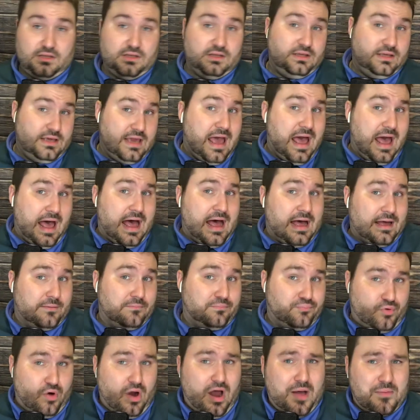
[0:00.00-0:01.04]
Yeah,
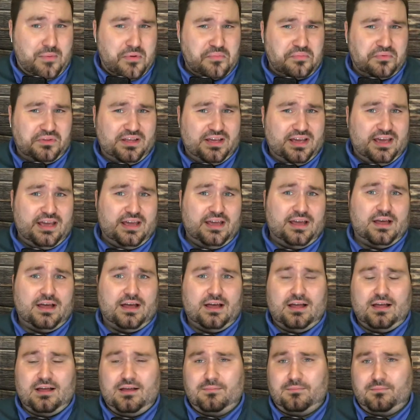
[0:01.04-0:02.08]
probably
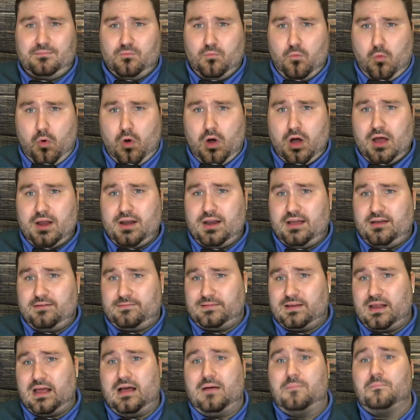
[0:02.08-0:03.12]
one,
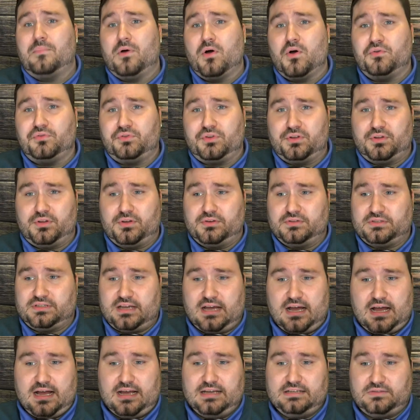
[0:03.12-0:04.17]
if not both of those
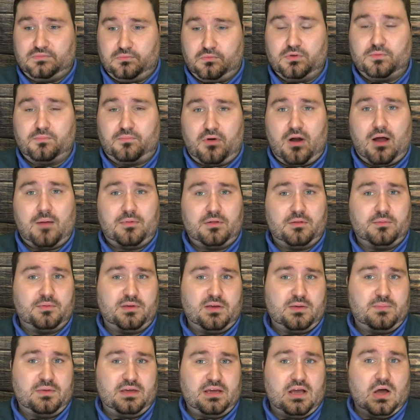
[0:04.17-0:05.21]
guys would
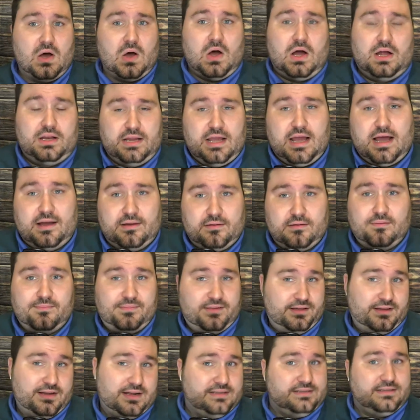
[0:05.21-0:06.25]
probably be gone. Yeah, I
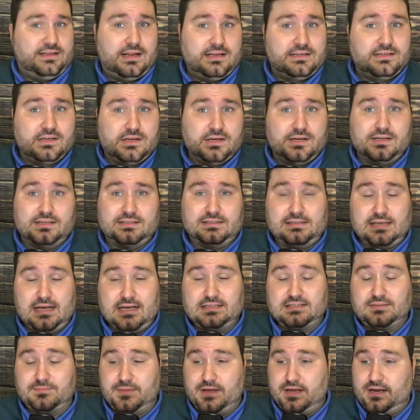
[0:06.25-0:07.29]
mean, that's a good
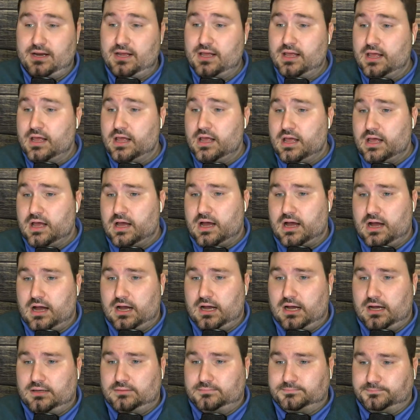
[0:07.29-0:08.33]
assessment.
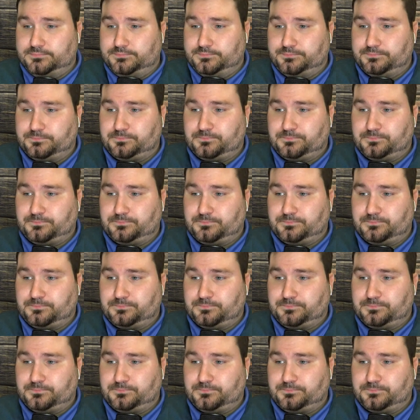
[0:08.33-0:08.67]
But